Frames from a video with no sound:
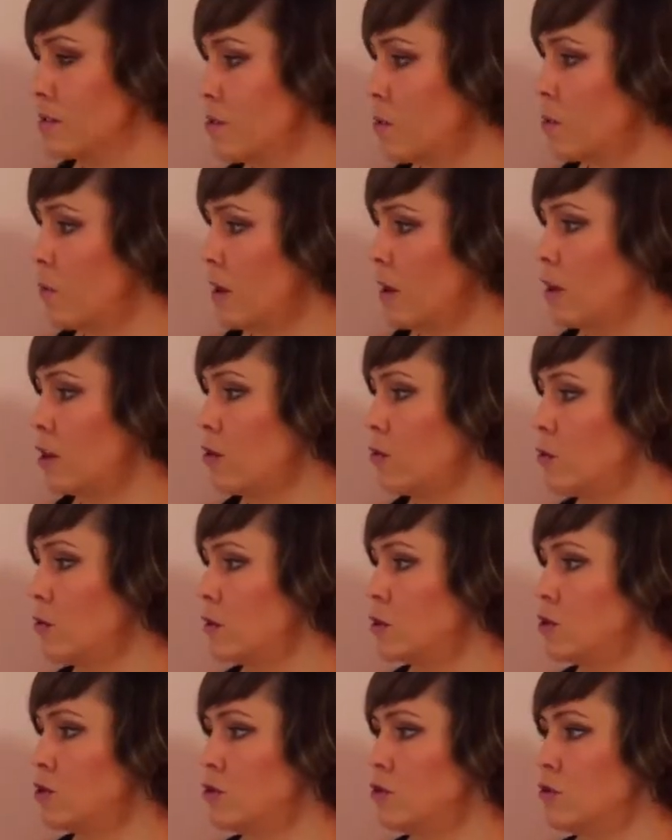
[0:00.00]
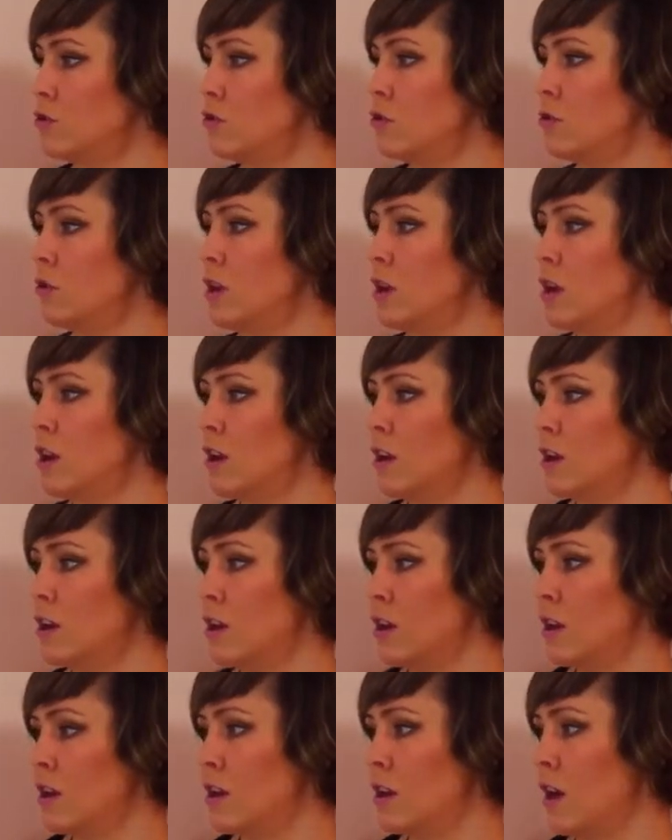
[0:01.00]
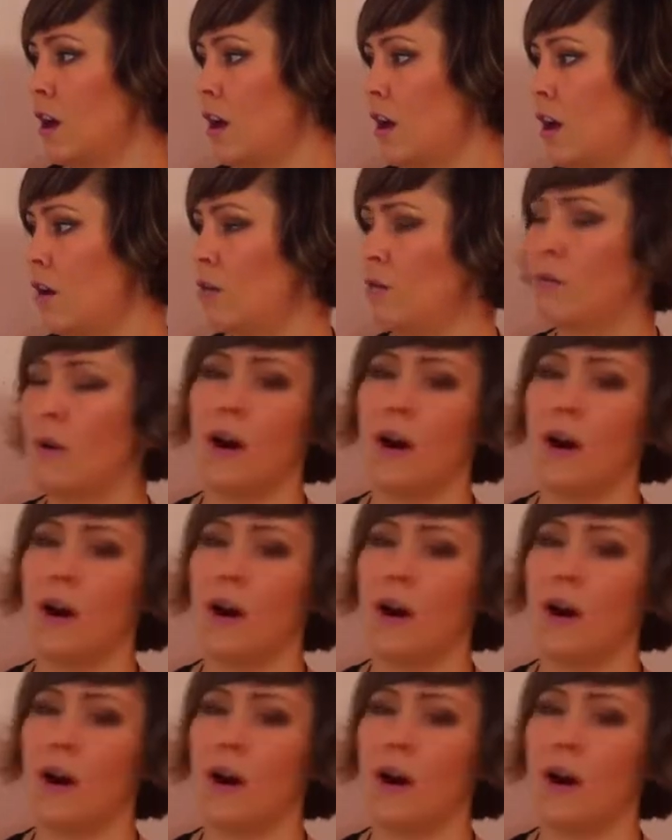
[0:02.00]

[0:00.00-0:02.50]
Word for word: So what you would do, uh,